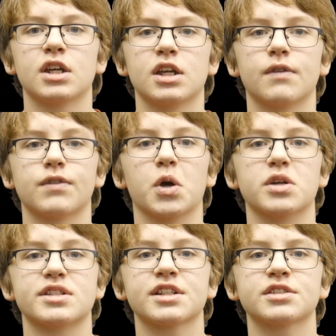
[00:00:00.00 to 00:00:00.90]
If there are
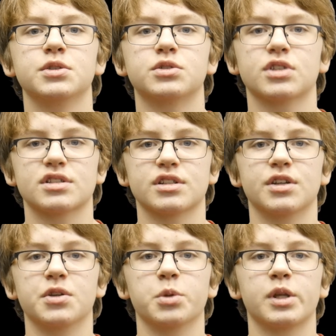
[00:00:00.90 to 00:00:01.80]
6 neutrons in the
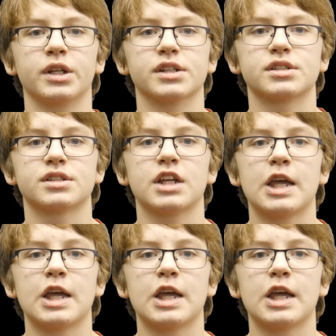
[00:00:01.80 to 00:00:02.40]
nucleus,